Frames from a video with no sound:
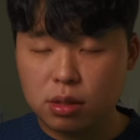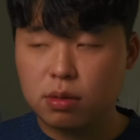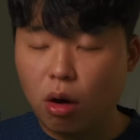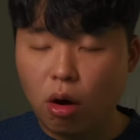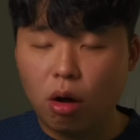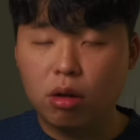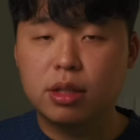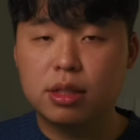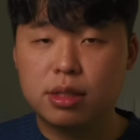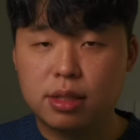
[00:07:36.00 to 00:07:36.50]

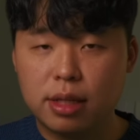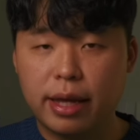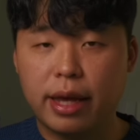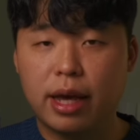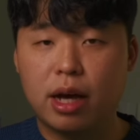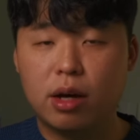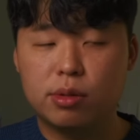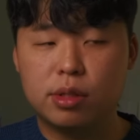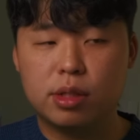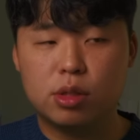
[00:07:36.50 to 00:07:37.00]
all this
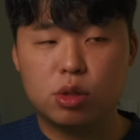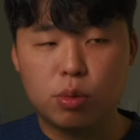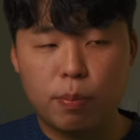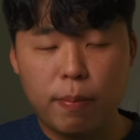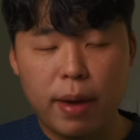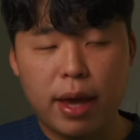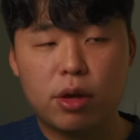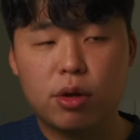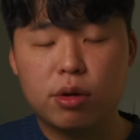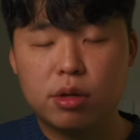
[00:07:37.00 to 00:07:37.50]
layout is to
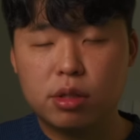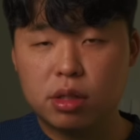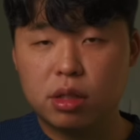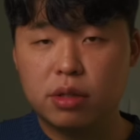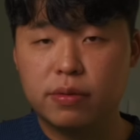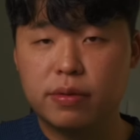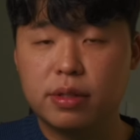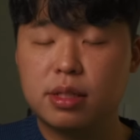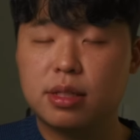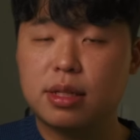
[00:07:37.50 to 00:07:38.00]
make your
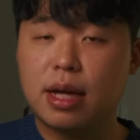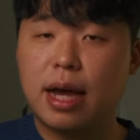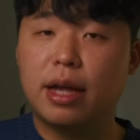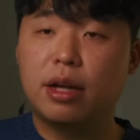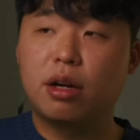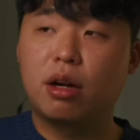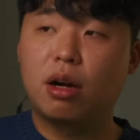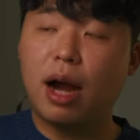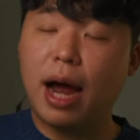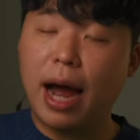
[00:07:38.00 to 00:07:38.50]
service
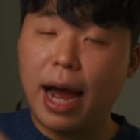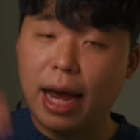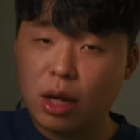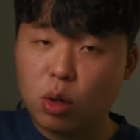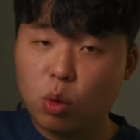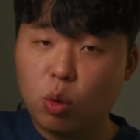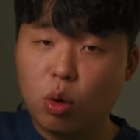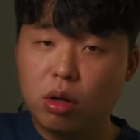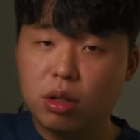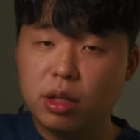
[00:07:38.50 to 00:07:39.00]
either
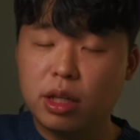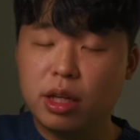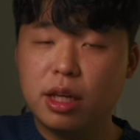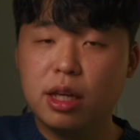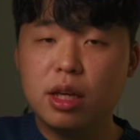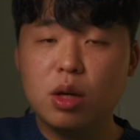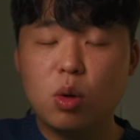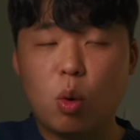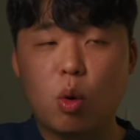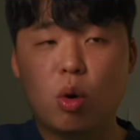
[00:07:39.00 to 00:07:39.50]
high
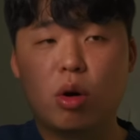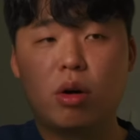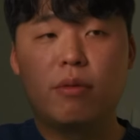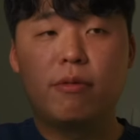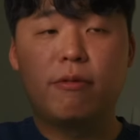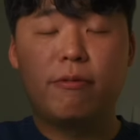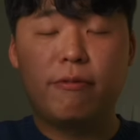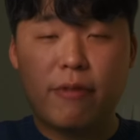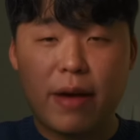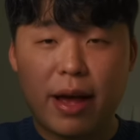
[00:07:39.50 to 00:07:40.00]
quality or
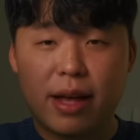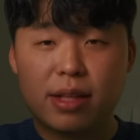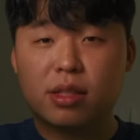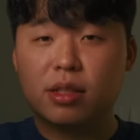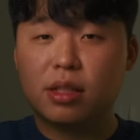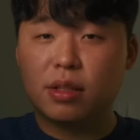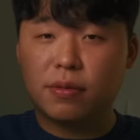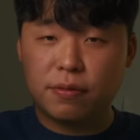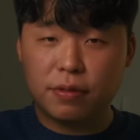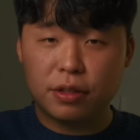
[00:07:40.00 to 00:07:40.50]

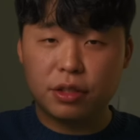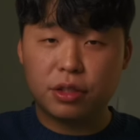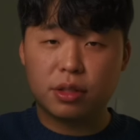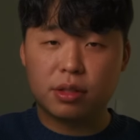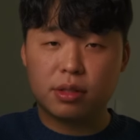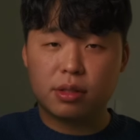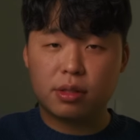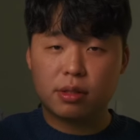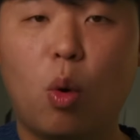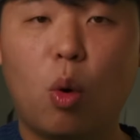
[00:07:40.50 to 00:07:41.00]
fast and
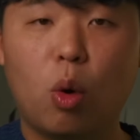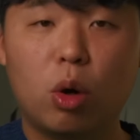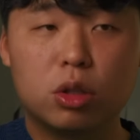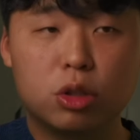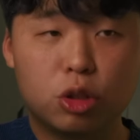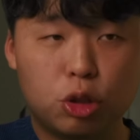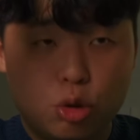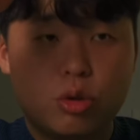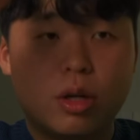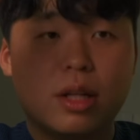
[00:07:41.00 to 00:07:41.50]
efficient,
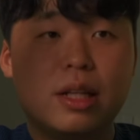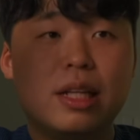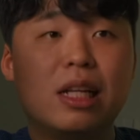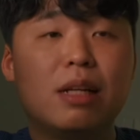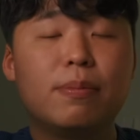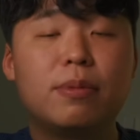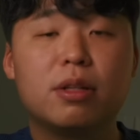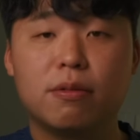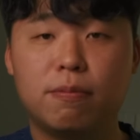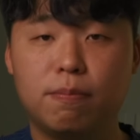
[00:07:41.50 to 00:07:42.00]
or do a
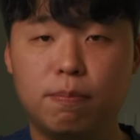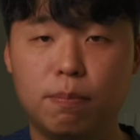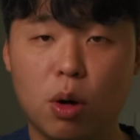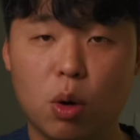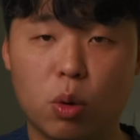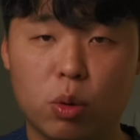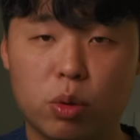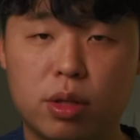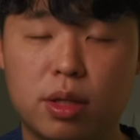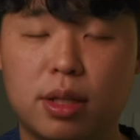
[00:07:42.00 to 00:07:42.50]
little bit of
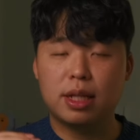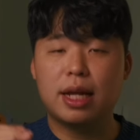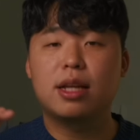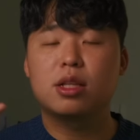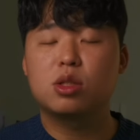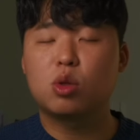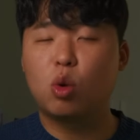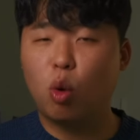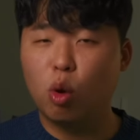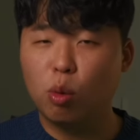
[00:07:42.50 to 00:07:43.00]
both. That
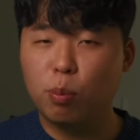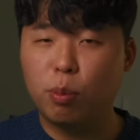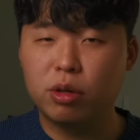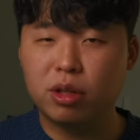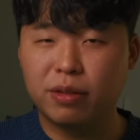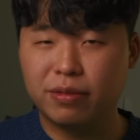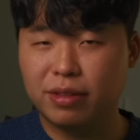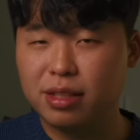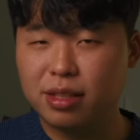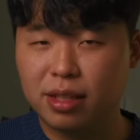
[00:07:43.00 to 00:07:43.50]
is the whole
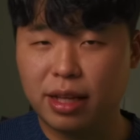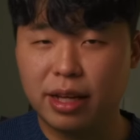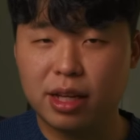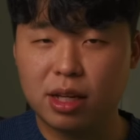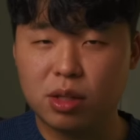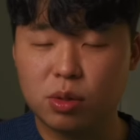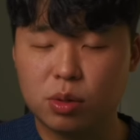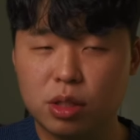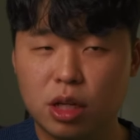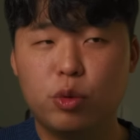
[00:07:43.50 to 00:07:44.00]
point of this
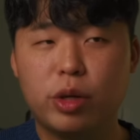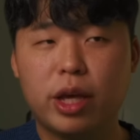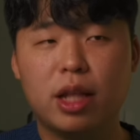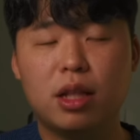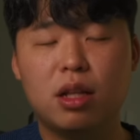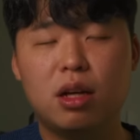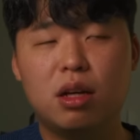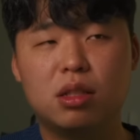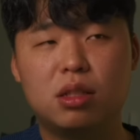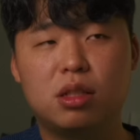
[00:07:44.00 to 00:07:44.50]
layout. You
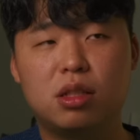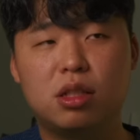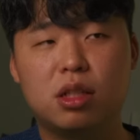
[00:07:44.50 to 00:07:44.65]
cannot